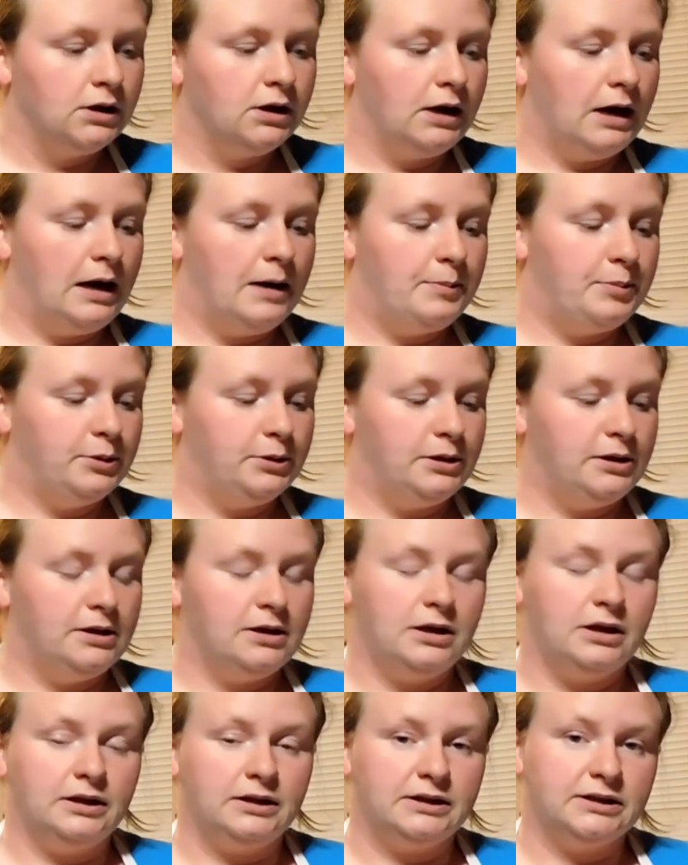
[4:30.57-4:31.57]
I put
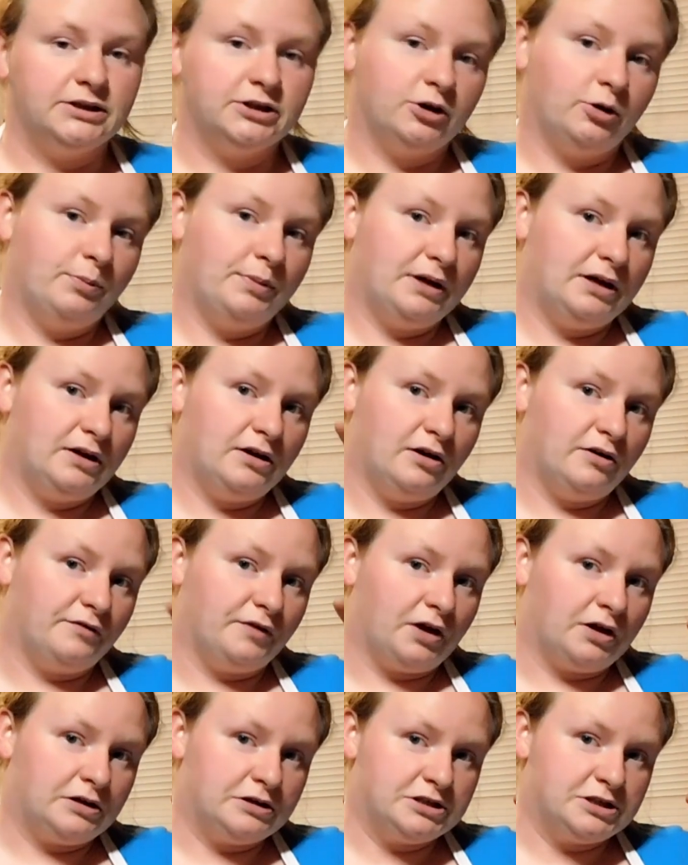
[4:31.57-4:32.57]
a little bit of
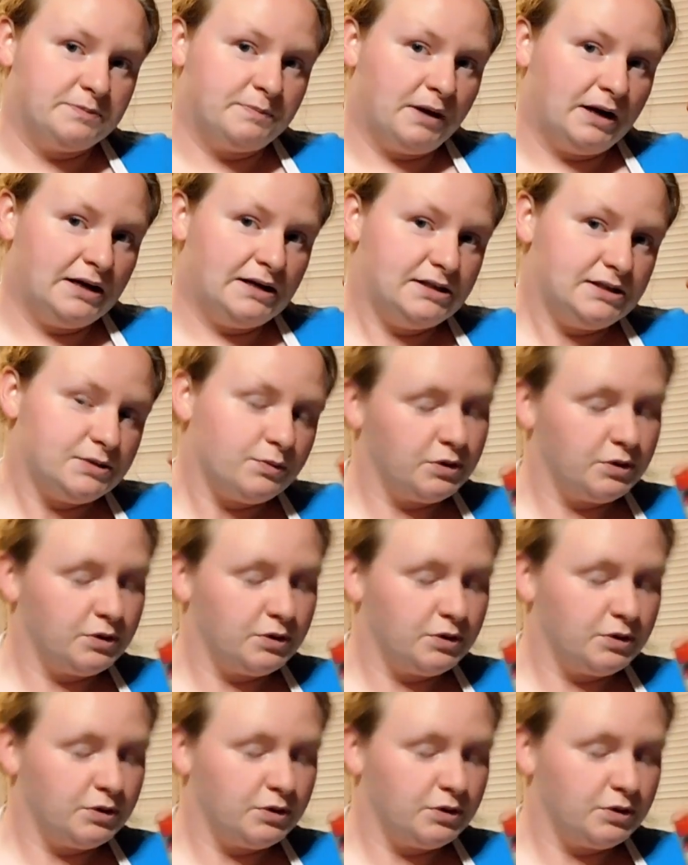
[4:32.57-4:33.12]
allspice,